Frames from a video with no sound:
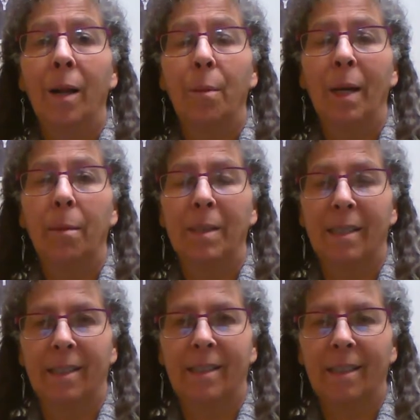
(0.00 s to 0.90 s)
Hi, my name
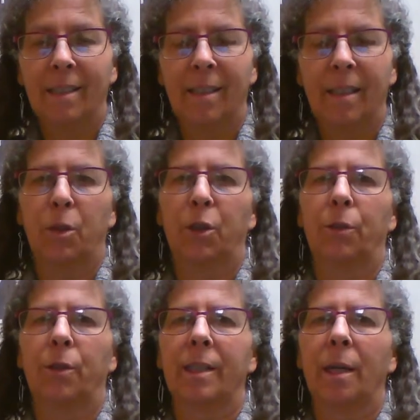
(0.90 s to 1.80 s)
is Lisa, and I'm a
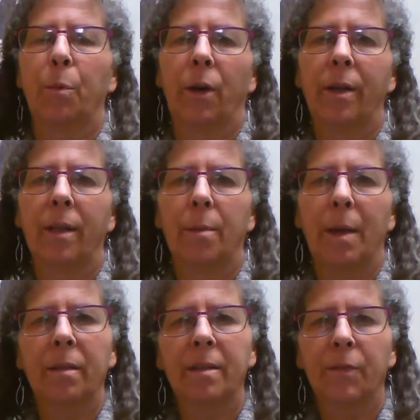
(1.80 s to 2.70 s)
children's librarian in the
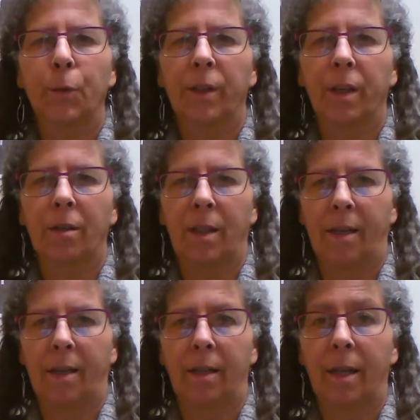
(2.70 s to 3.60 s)
mountains of North
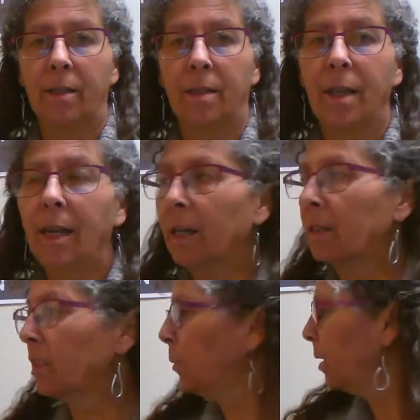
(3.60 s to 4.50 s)
Carolina. And today I
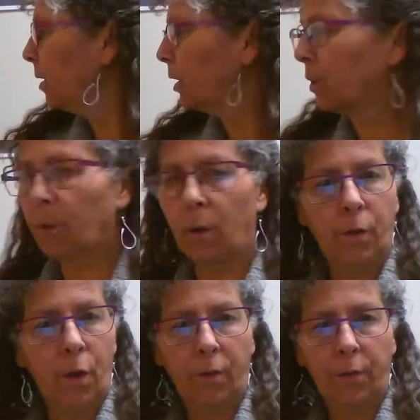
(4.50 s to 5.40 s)
just wanted to go
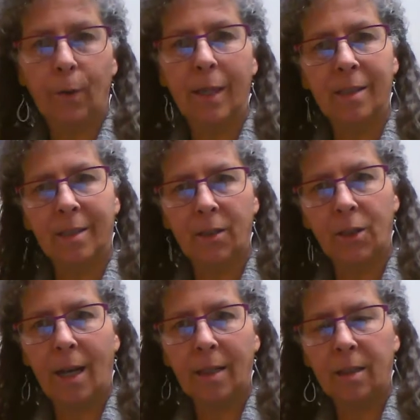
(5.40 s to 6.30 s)
over a few
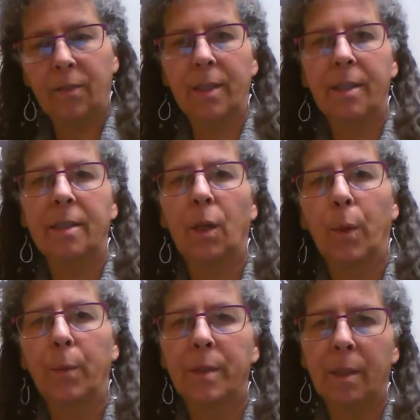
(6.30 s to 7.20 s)
extension activities that
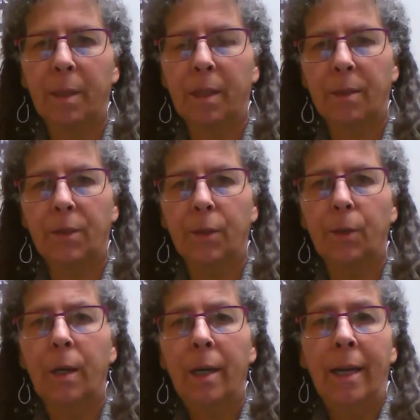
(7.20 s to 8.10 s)
we would typically
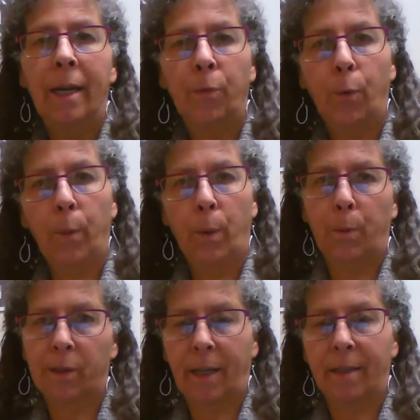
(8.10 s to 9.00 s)
do if we were
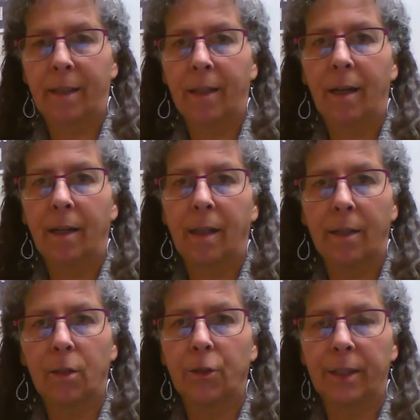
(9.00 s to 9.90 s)
presenting a
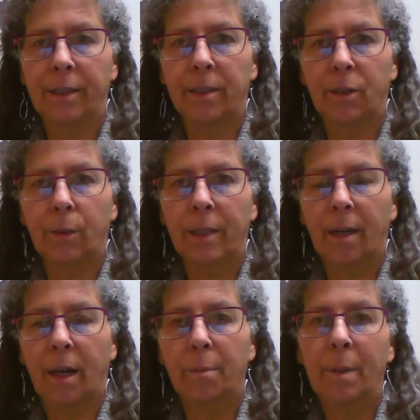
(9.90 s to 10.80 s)
letter G story
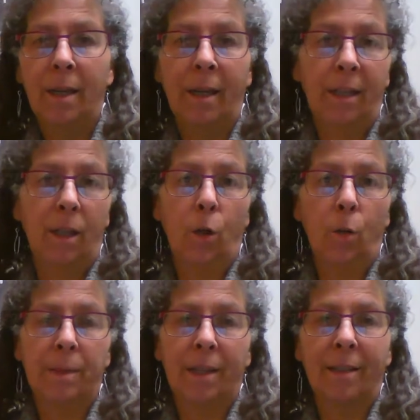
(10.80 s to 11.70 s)
time in the
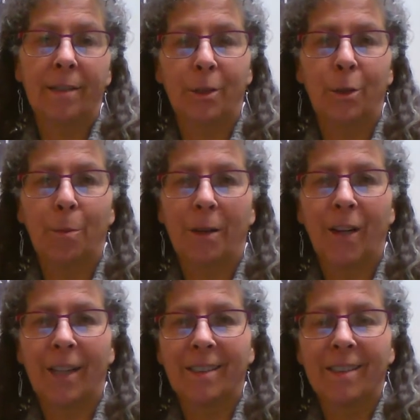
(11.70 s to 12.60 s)
hopes that you might
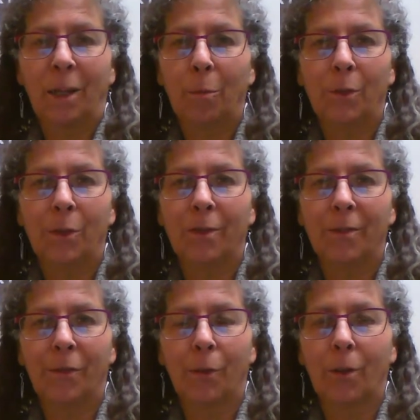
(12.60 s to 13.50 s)
find this
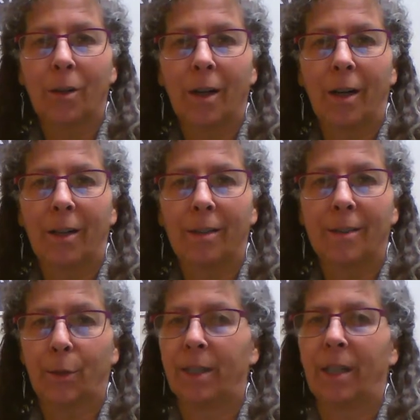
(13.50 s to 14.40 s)
helpful for uh,
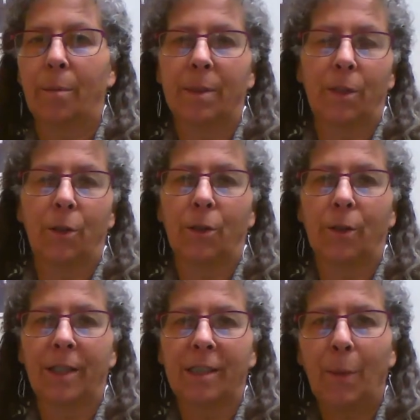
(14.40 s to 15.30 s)
story times that you're
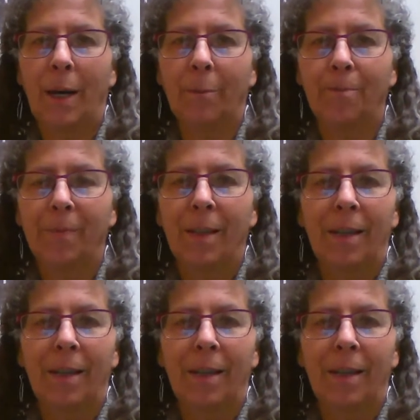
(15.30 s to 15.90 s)
doing as well.